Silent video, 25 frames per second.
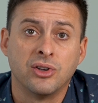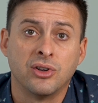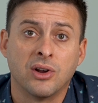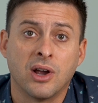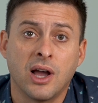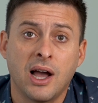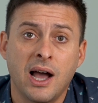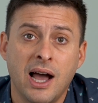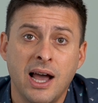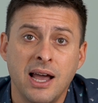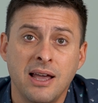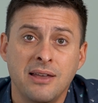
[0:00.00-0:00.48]

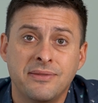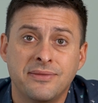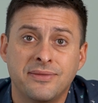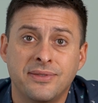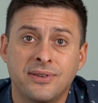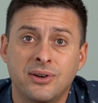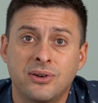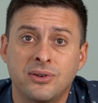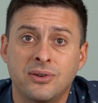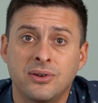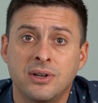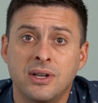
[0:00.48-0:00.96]
your
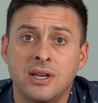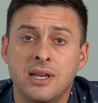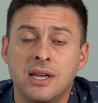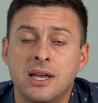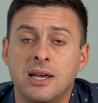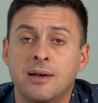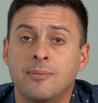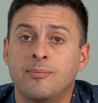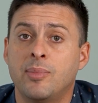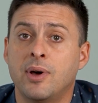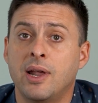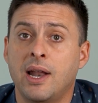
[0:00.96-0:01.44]
iPhone,
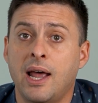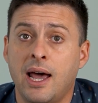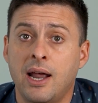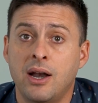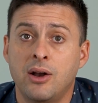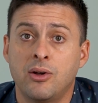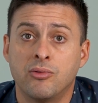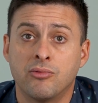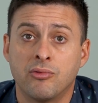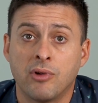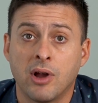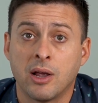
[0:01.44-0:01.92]
but I
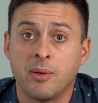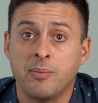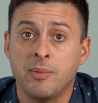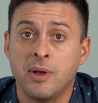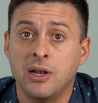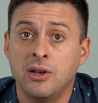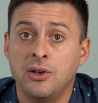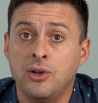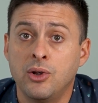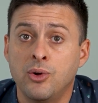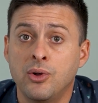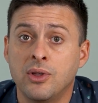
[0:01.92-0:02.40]
don't
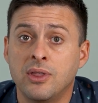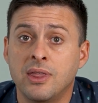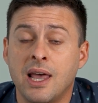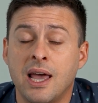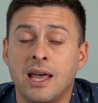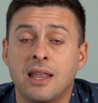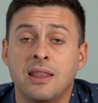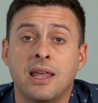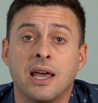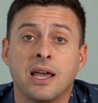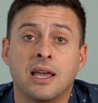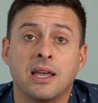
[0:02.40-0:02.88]
recommend doing
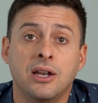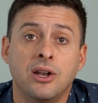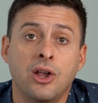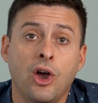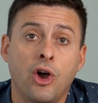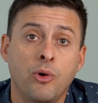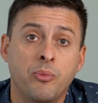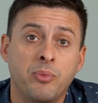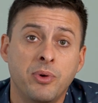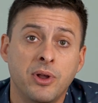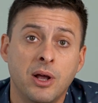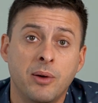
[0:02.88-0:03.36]
that. That can
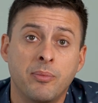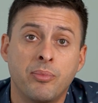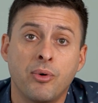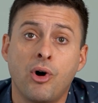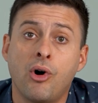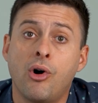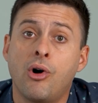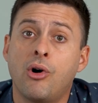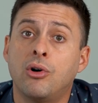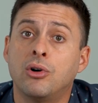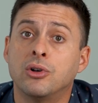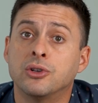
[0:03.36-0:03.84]
open up
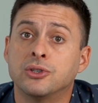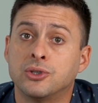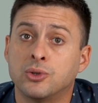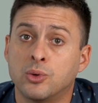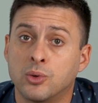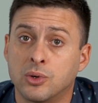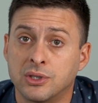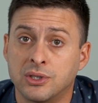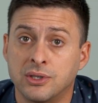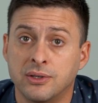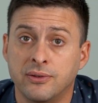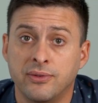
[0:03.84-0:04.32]
all
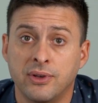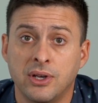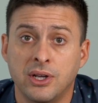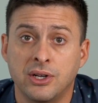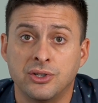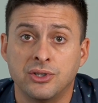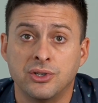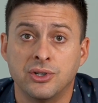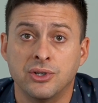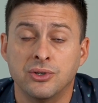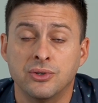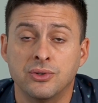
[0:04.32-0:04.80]
sorts of
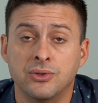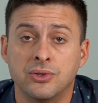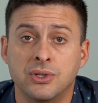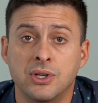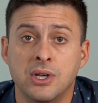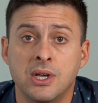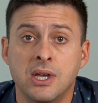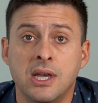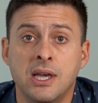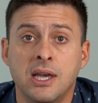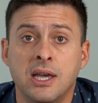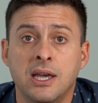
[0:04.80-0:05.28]
issues
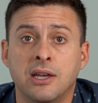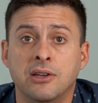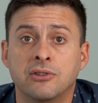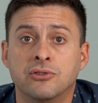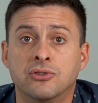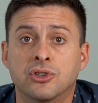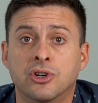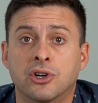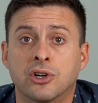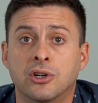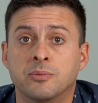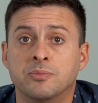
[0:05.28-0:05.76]
in
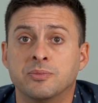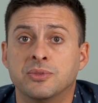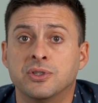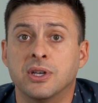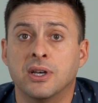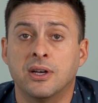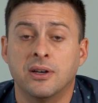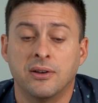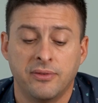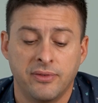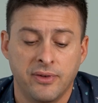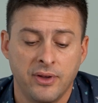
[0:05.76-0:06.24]
terms
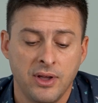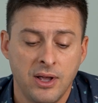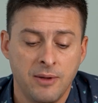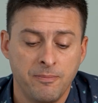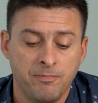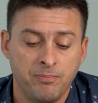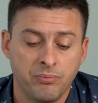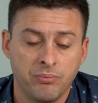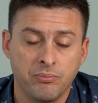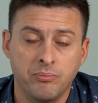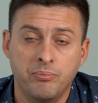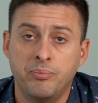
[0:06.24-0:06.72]
of
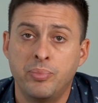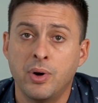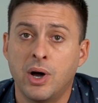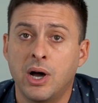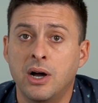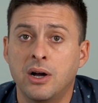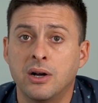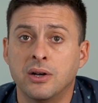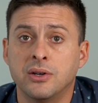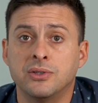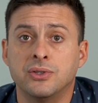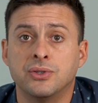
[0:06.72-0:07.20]

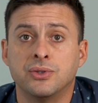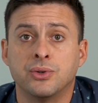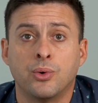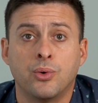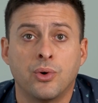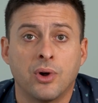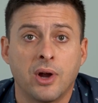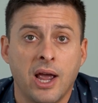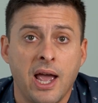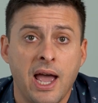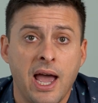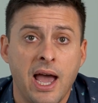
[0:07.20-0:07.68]
bugs
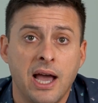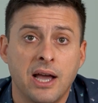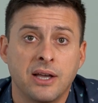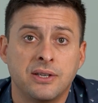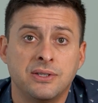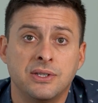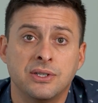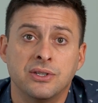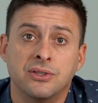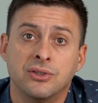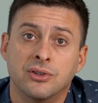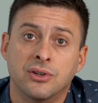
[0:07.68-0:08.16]
or
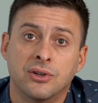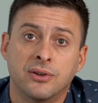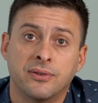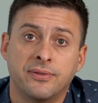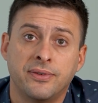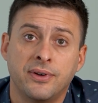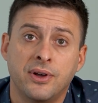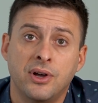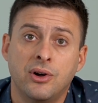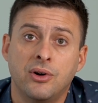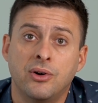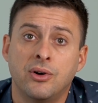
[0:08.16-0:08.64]
hacks in your
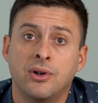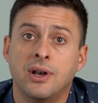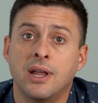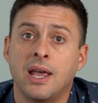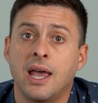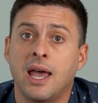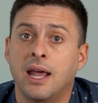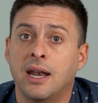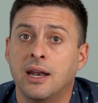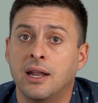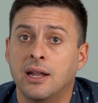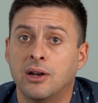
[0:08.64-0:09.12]
phone,
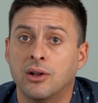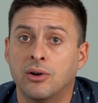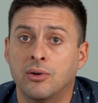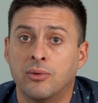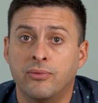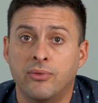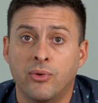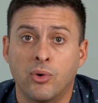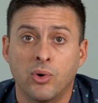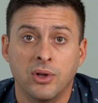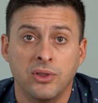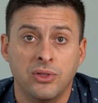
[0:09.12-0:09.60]
and it'll
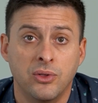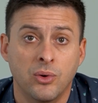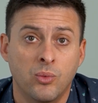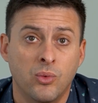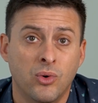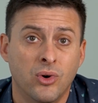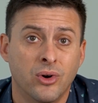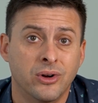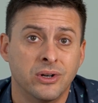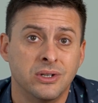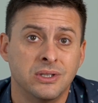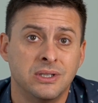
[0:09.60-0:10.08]
void the
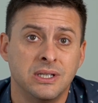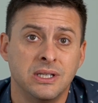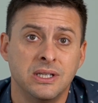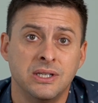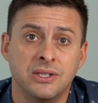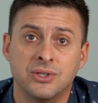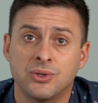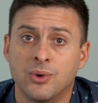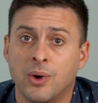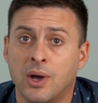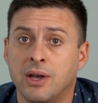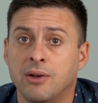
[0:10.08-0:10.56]
warranty.
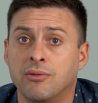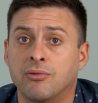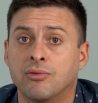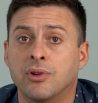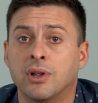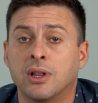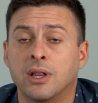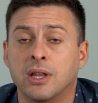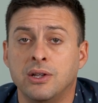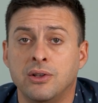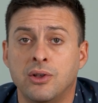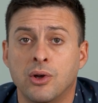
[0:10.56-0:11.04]
So I
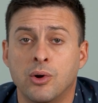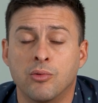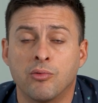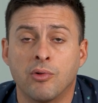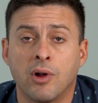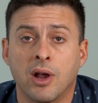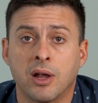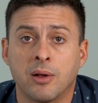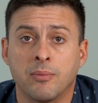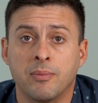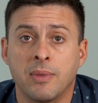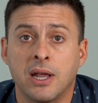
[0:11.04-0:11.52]
really don't
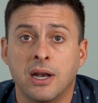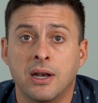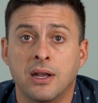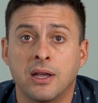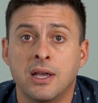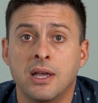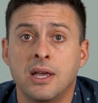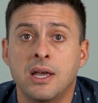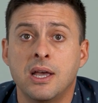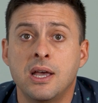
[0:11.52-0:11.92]
recommend